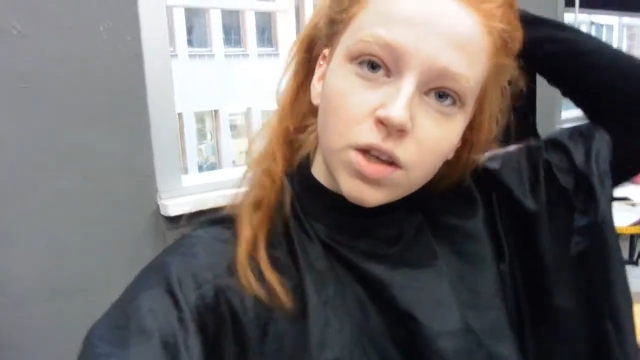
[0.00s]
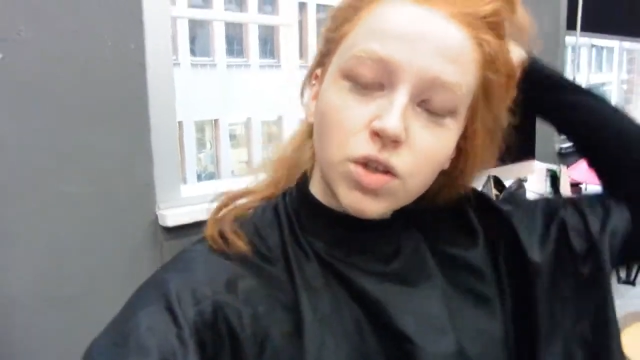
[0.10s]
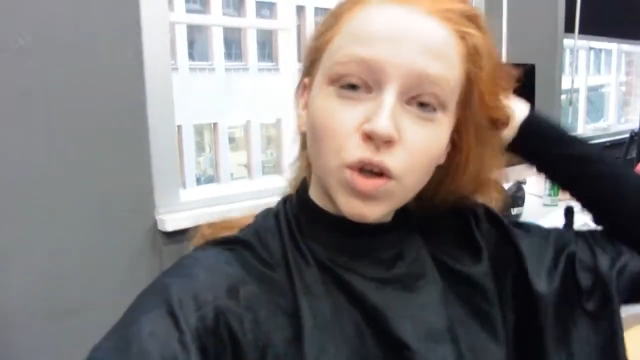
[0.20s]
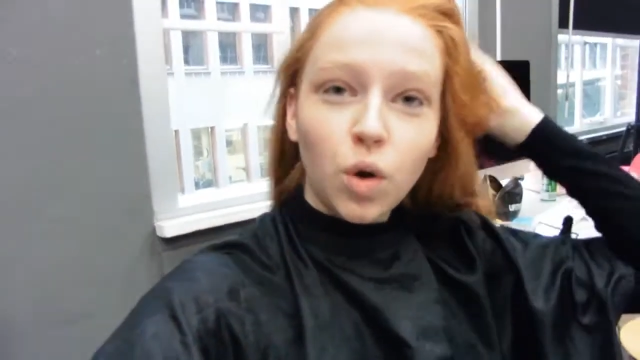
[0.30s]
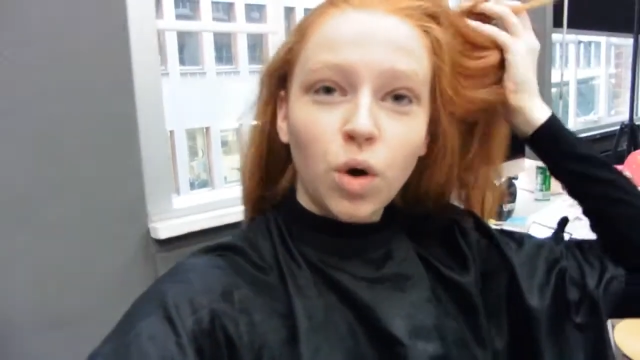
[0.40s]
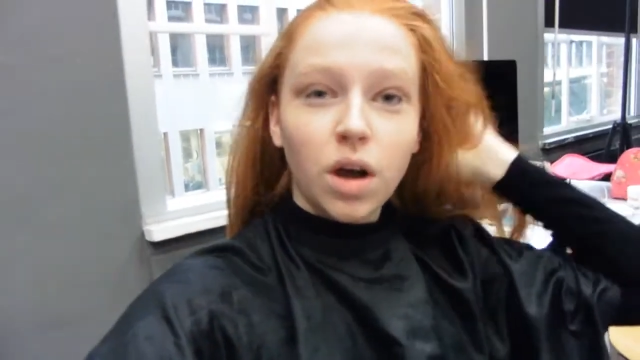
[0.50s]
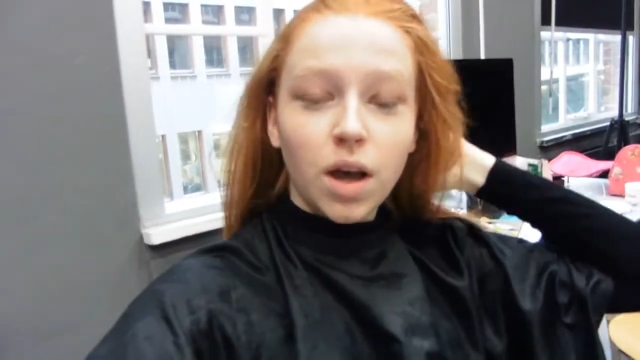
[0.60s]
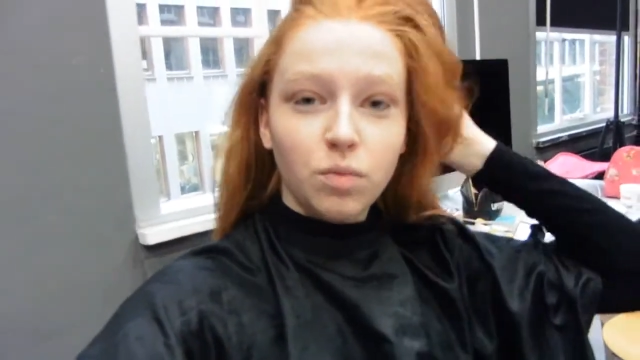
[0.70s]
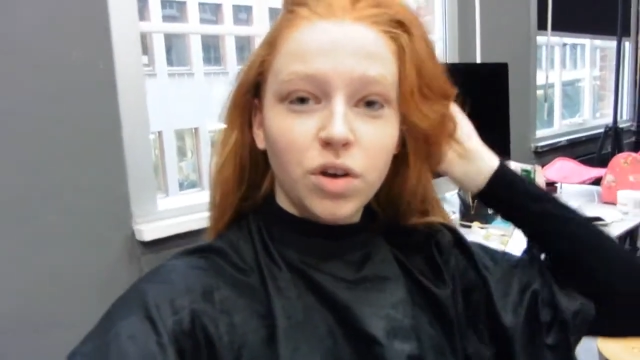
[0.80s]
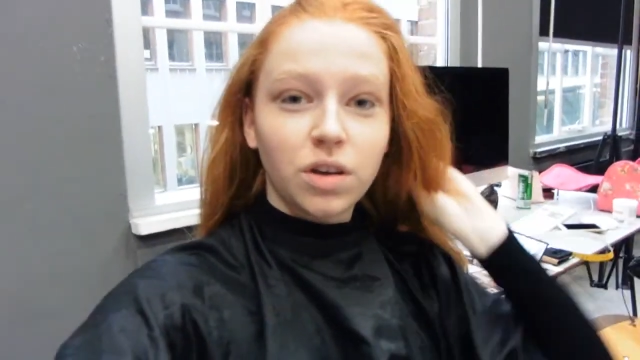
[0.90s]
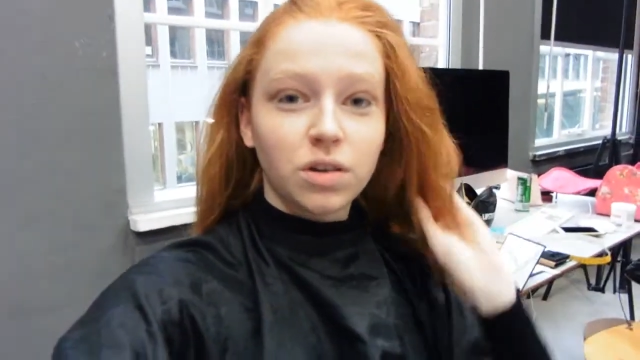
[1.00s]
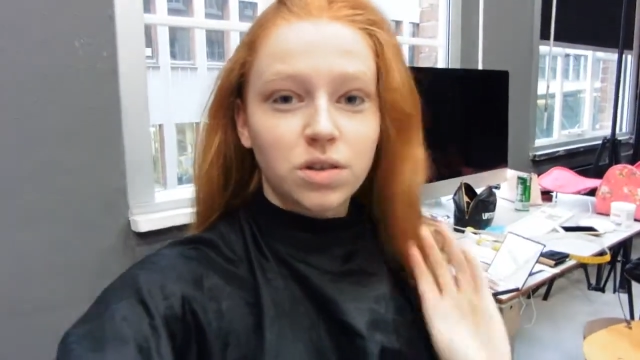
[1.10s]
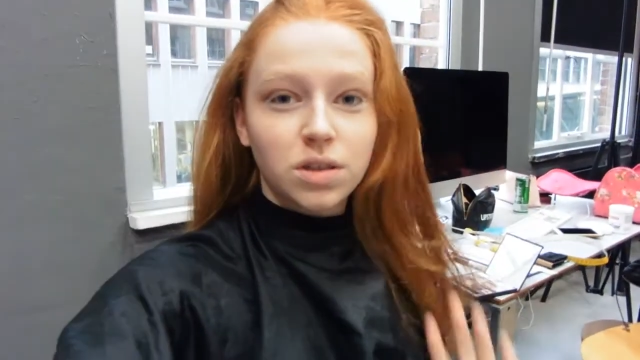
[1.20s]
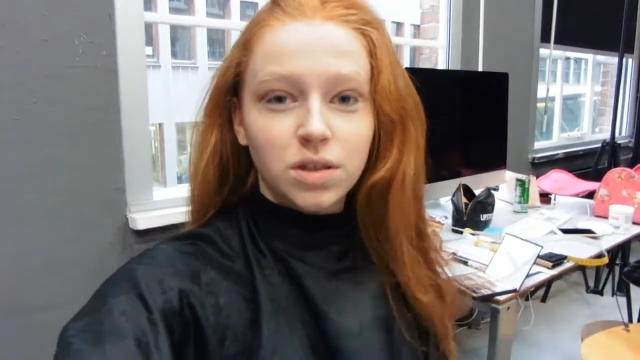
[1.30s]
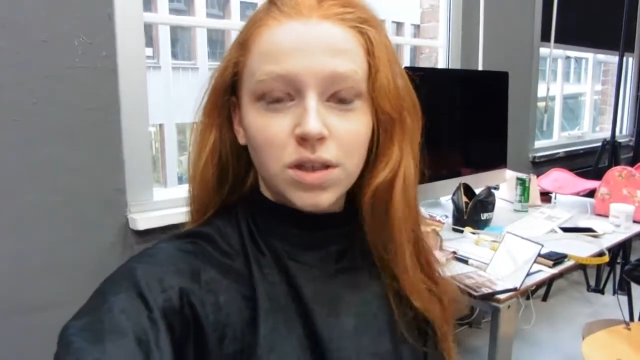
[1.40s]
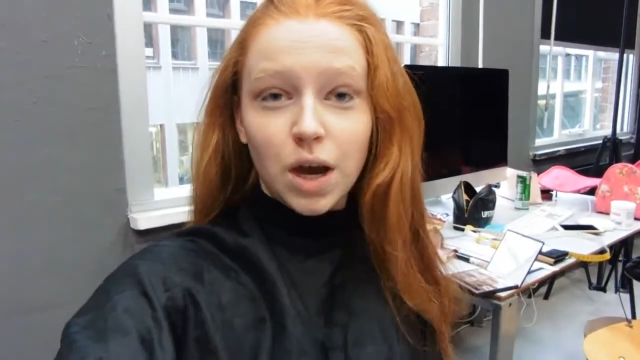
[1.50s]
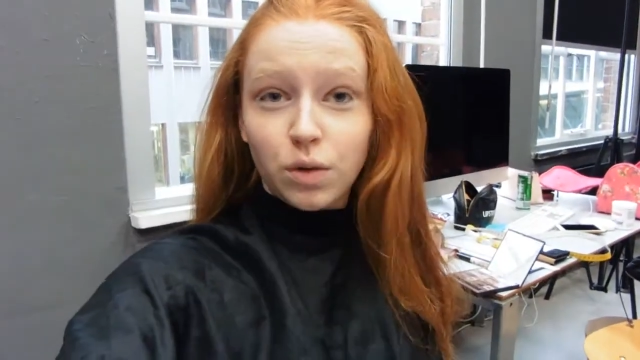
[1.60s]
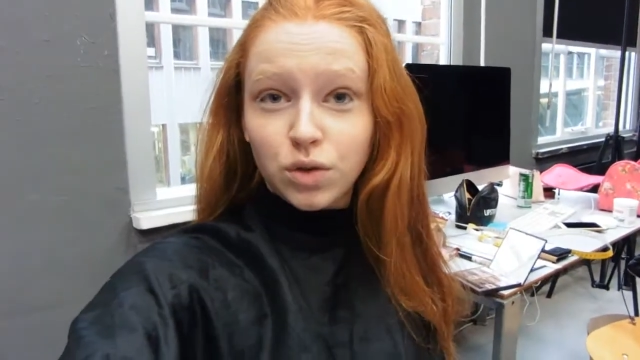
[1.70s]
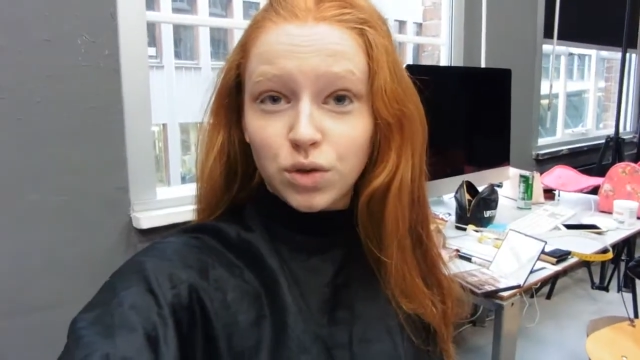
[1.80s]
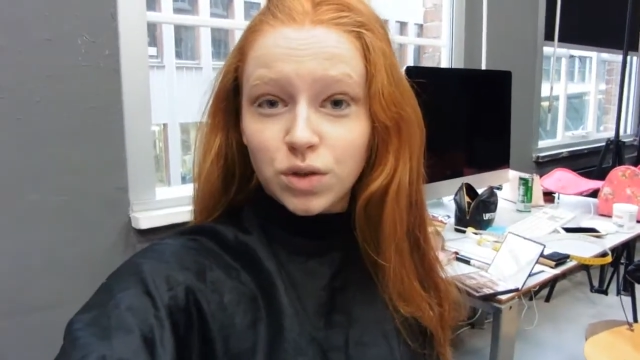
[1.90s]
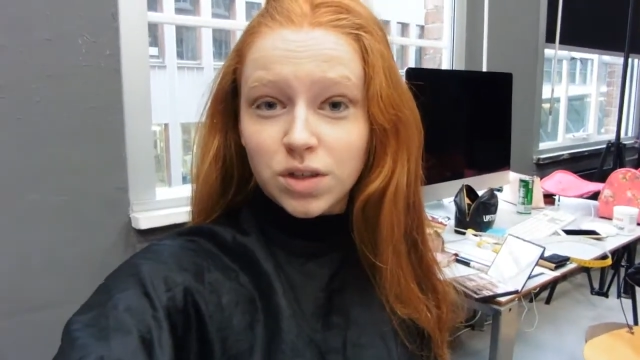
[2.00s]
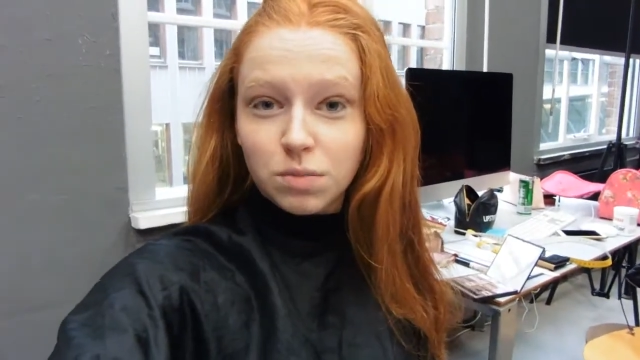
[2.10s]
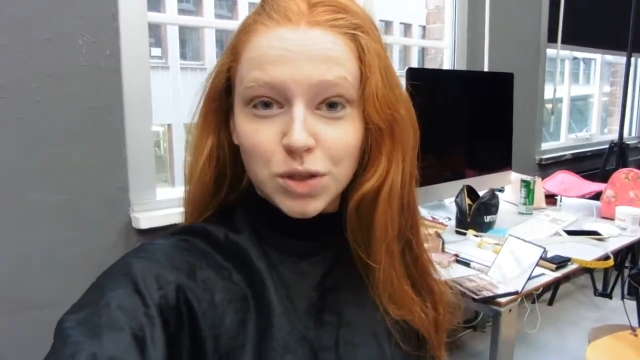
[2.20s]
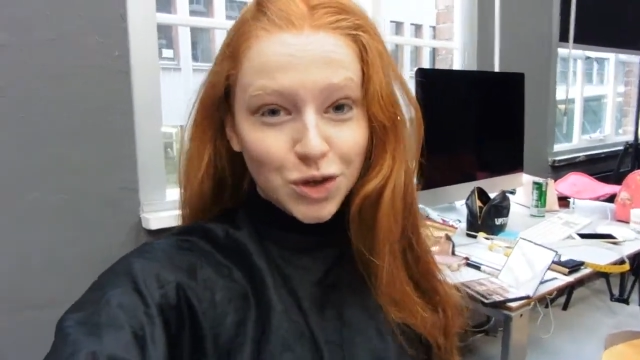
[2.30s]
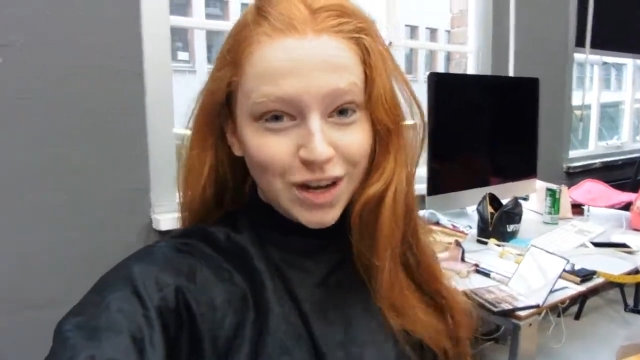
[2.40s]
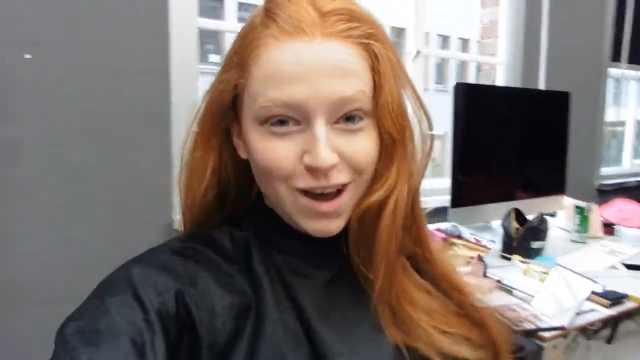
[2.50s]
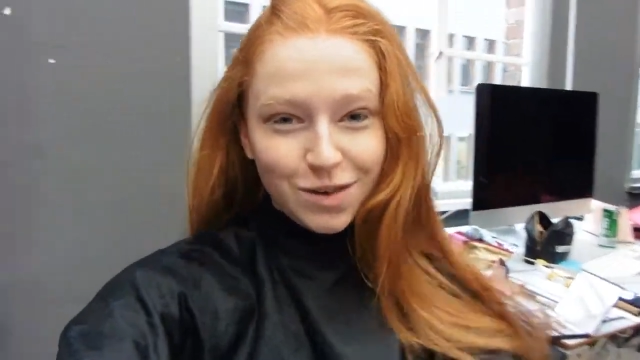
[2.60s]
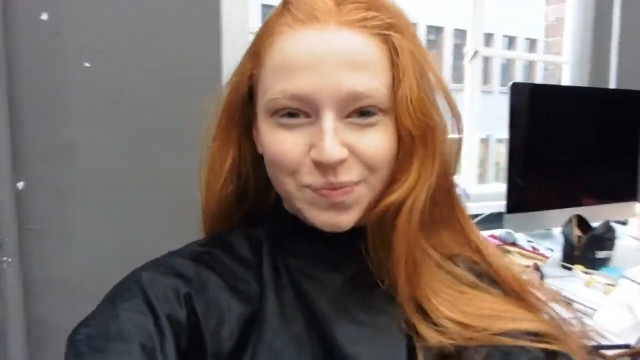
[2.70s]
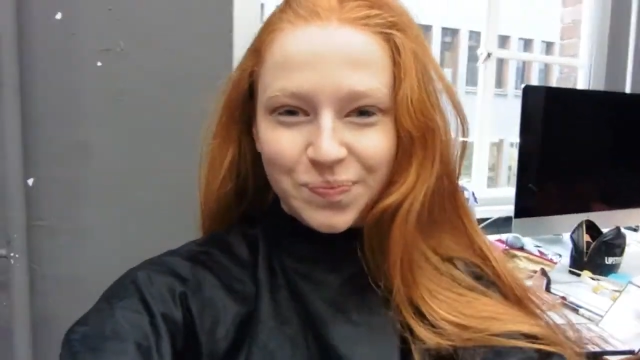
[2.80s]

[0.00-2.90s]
So I'm very curious to see how the shoot is gonna be turning out.